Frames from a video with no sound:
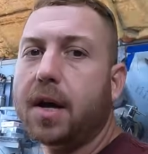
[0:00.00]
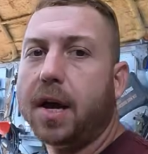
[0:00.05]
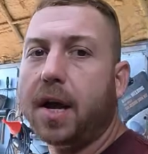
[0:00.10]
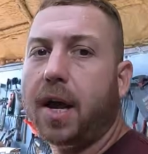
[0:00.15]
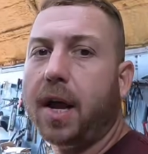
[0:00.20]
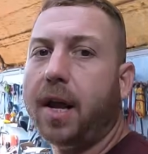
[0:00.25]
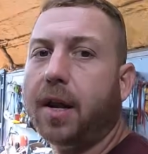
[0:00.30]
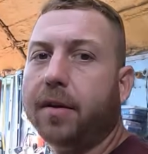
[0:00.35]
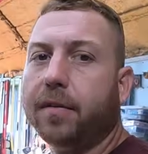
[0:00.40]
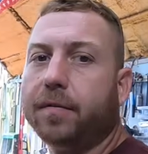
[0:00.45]

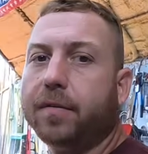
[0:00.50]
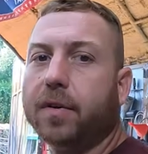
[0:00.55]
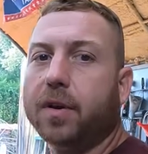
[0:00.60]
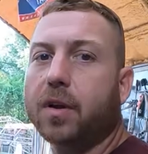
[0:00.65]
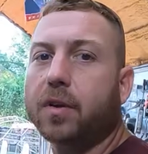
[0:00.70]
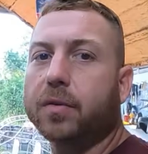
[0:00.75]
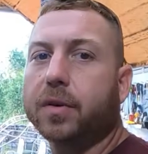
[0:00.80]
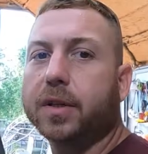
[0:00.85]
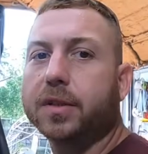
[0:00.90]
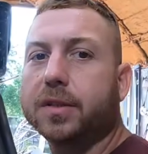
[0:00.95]
And
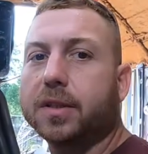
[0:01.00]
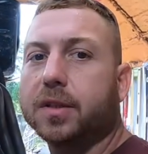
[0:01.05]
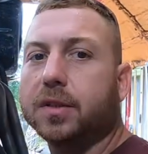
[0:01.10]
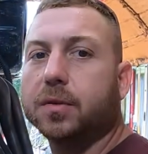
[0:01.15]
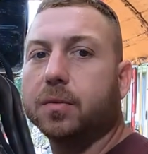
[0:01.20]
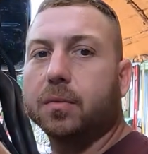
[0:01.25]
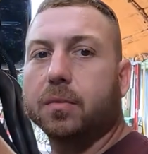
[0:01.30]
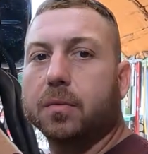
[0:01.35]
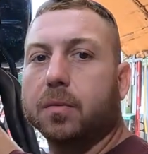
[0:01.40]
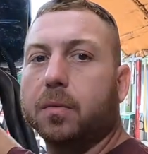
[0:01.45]
another reason
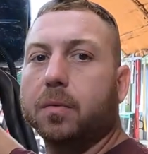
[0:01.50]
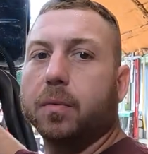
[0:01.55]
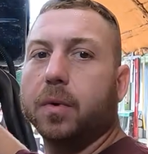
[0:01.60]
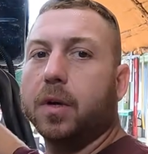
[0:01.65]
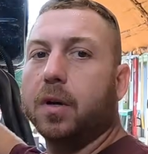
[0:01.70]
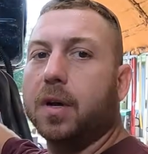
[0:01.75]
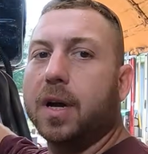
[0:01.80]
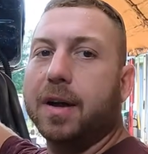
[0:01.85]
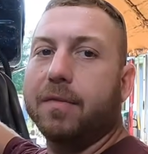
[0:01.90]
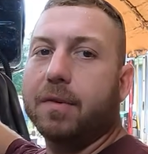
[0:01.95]
is we
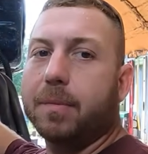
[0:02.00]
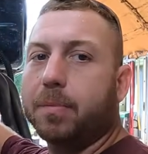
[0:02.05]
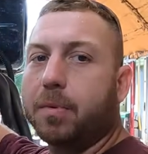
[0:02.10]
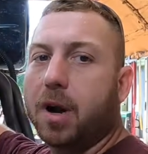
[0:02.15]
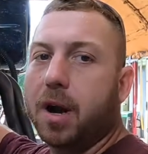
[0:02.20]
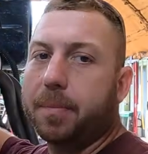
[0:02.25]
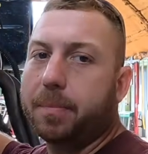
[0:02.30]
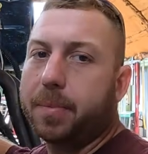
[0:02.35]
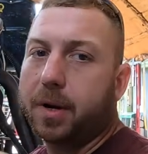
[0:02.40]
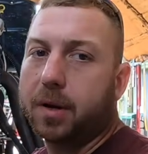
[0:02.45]
don't have a
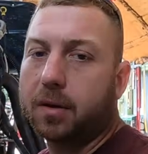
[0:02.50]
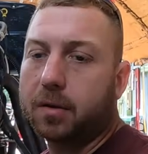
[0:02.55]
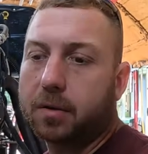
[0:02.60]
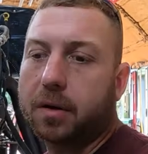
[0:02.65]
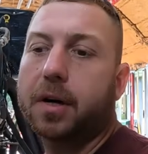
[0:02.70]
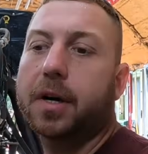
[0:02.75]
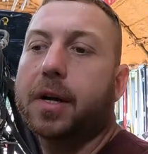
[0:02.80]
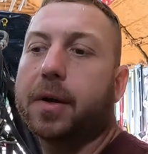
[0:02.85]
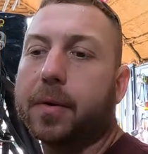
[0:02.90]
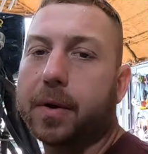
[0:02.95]

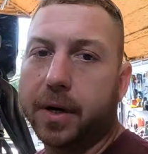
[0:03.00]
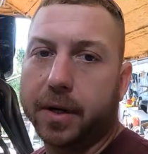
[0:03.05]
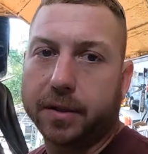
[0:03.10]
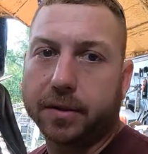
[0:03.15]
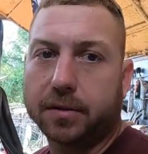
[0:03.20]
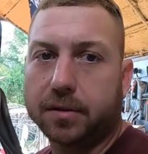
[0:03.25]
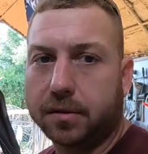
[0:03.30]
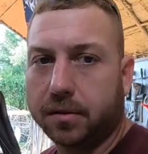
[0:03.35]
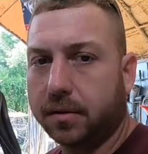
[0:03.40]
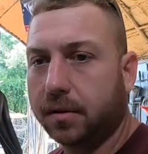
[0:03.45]
propeller
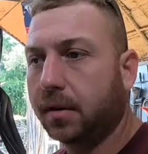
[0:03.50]
anyways,